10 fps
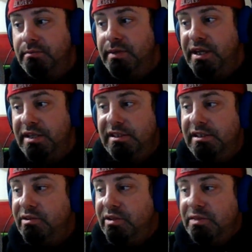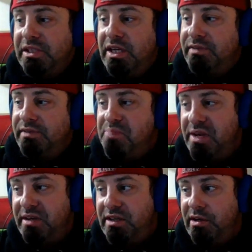because Christmas Eve is a
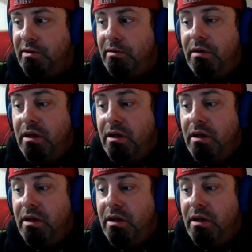big deal